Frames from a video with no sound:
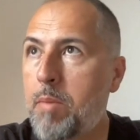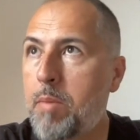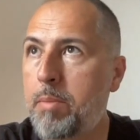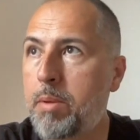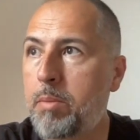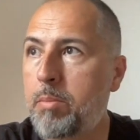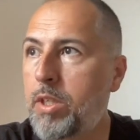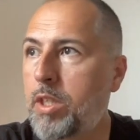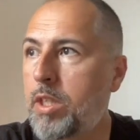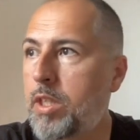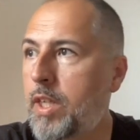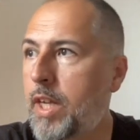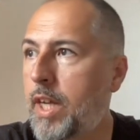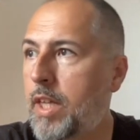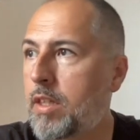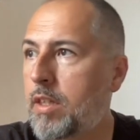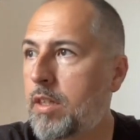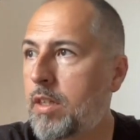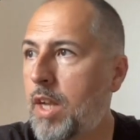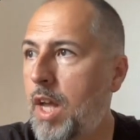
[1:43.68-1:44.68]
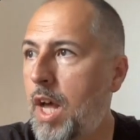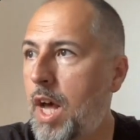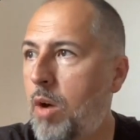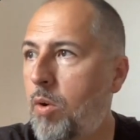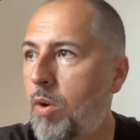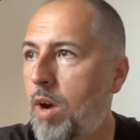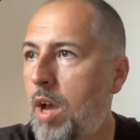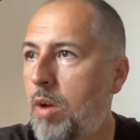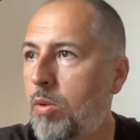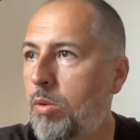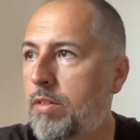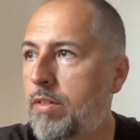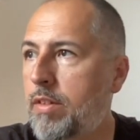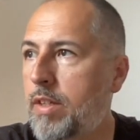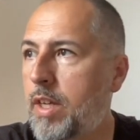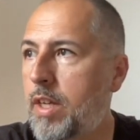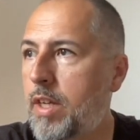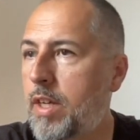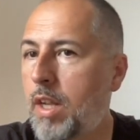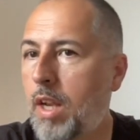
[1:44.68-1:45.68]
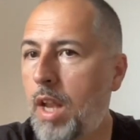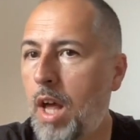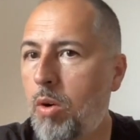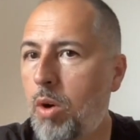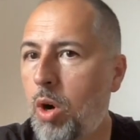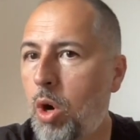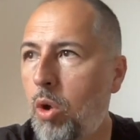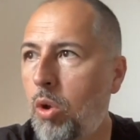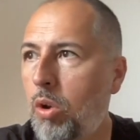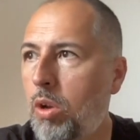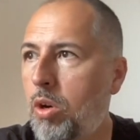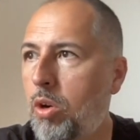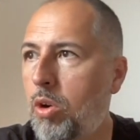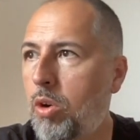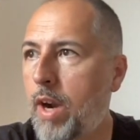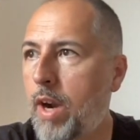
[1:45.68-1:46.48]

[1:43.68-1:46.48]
my permission yet. Now I will say allow all,